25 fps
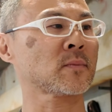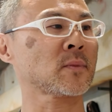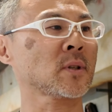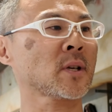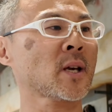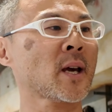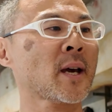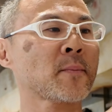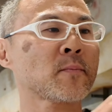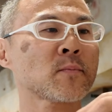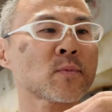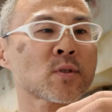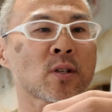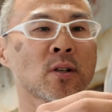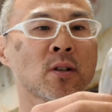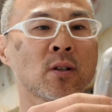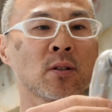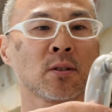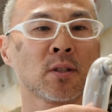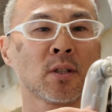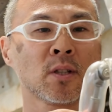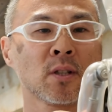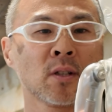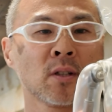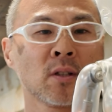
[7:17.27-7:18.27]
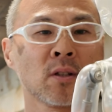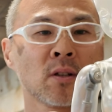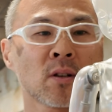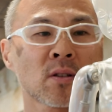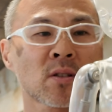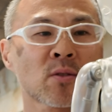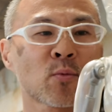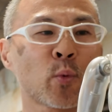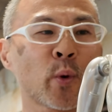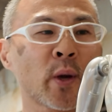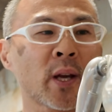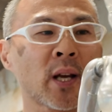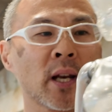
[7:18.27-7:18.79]
Okay, so
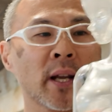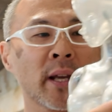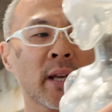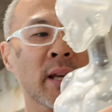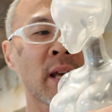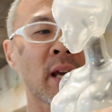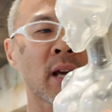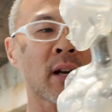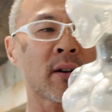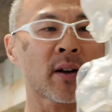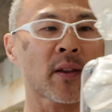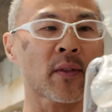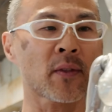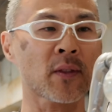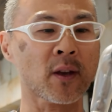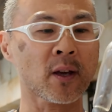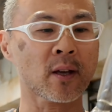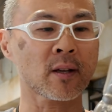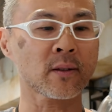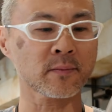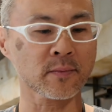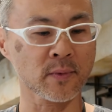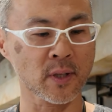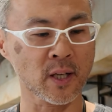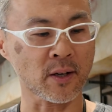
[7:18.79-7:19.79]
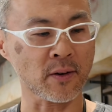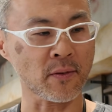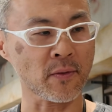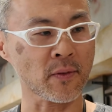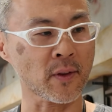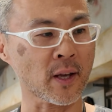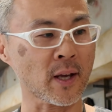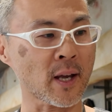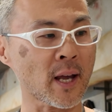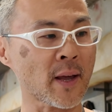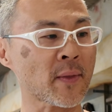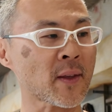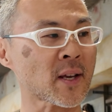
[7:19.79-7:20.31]
lots of wiggling here and there,
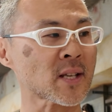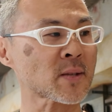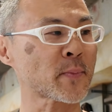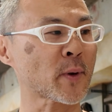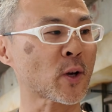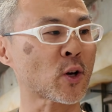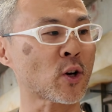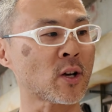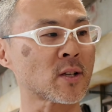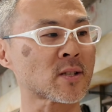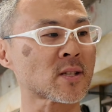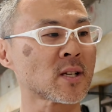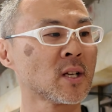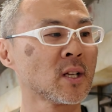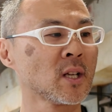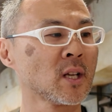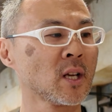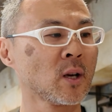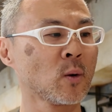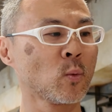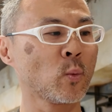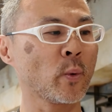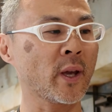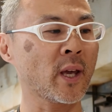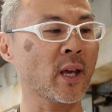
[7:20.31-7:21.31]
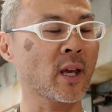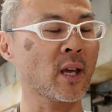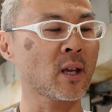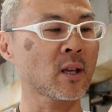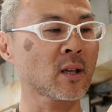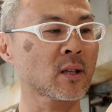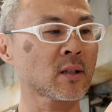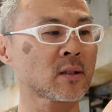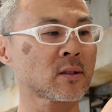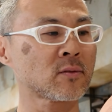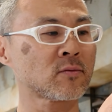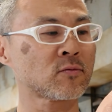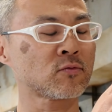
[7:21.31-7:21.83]
and that's because
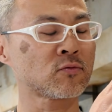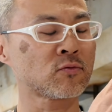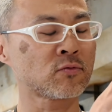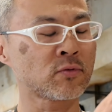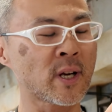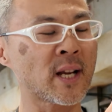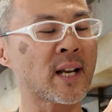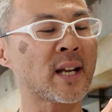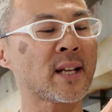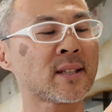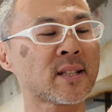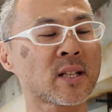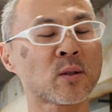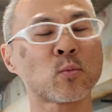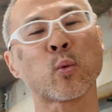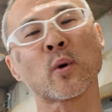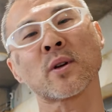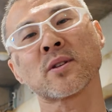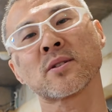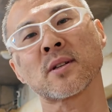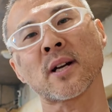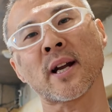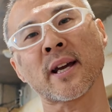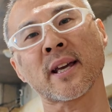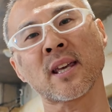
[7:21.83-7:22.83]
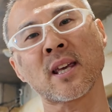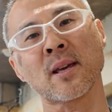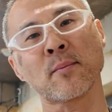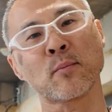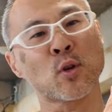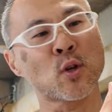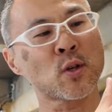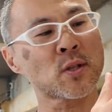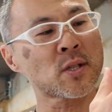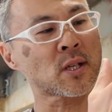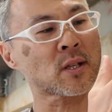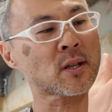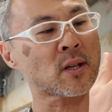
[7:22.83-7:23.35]
we really did want to like keep
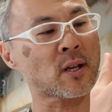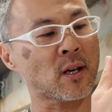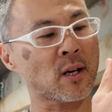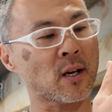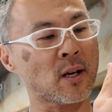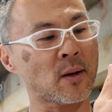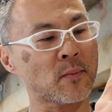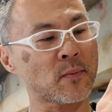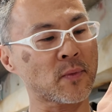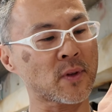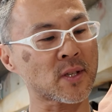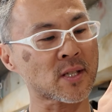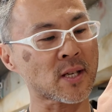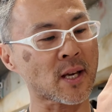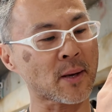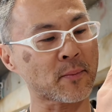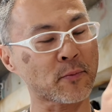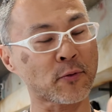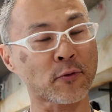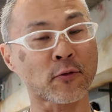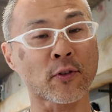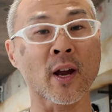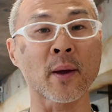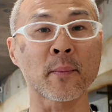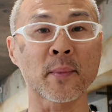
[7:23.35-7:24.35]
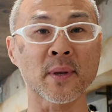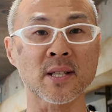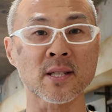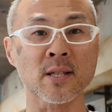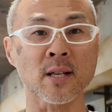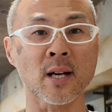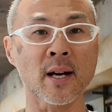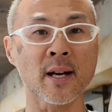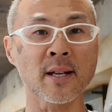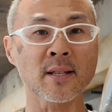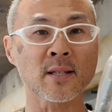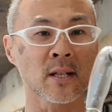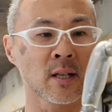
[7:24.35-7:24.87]
using the same frame
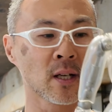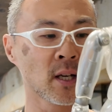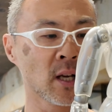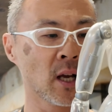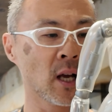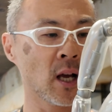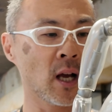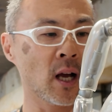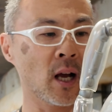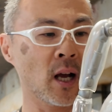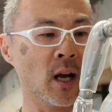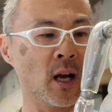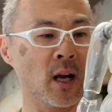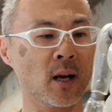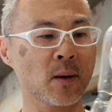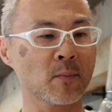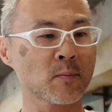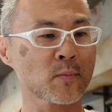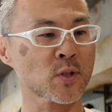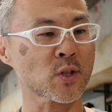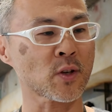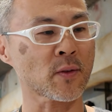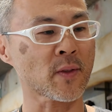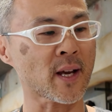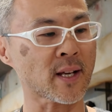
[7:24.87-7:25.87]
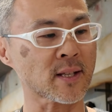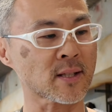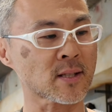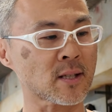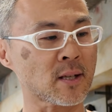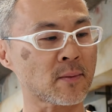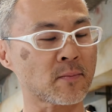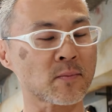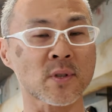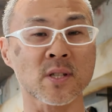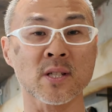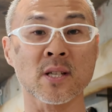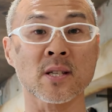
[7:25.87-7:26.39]
inside. So that's
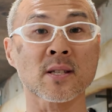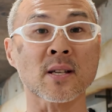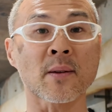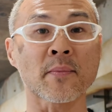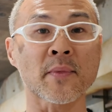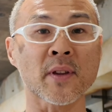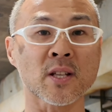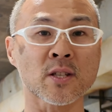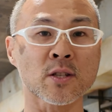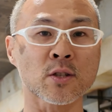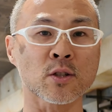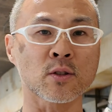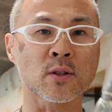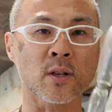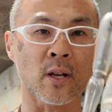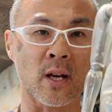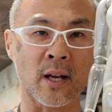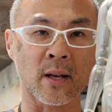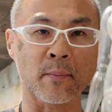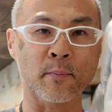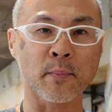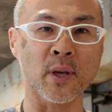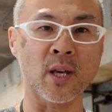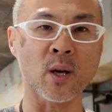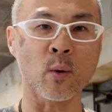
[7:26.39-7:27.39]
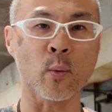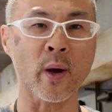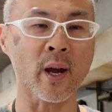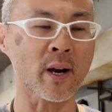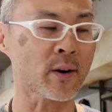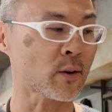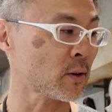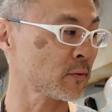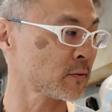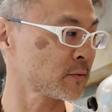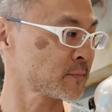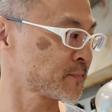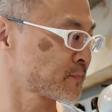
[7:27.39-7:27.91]
just something to like be
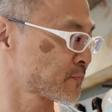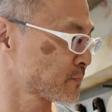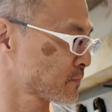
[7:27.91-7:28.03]
aware of.